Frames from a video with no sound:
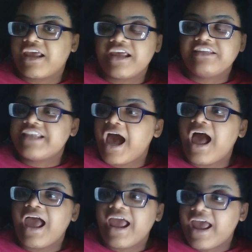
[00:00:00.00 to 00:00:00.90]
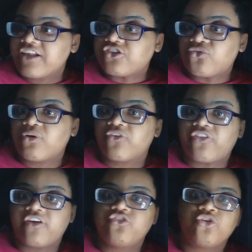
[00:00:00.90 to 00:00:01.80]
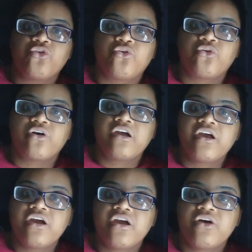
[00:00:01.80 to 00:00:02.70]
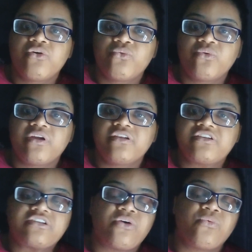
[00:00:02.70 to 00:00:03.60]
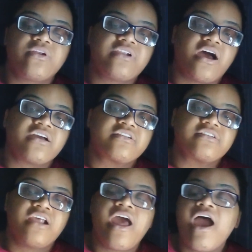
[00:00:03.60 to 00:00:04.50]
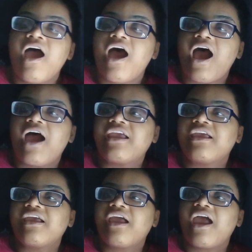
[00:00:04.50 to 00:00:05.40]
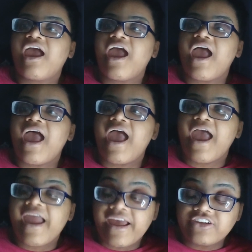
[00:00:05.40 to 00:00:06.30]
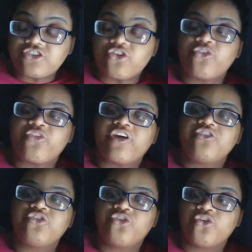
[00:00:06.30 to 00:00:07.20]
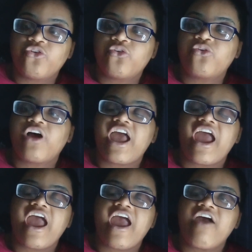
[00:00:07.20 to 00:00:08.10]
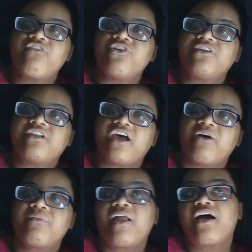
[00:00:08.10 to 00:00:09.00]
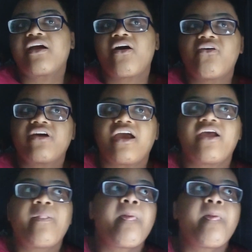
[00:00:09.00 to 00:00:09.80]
and not answering the door when someone knocks. I answer the door every time. Like, okay,